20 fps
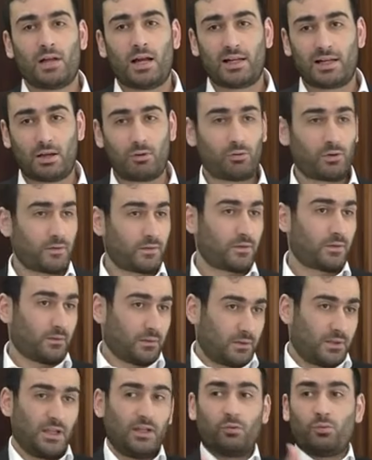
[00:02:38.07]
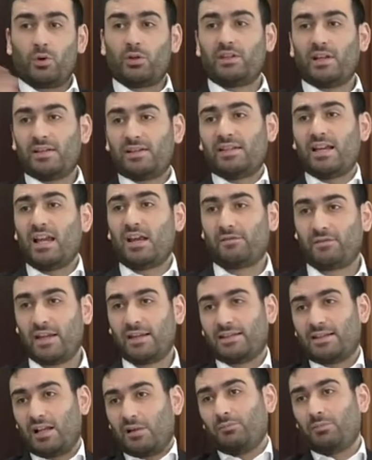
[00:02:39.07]
And I would have seen what they say. If they
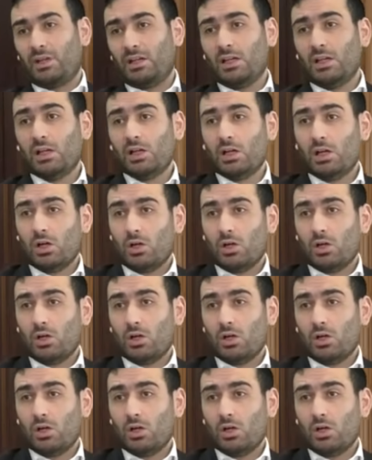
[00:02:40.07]
tell me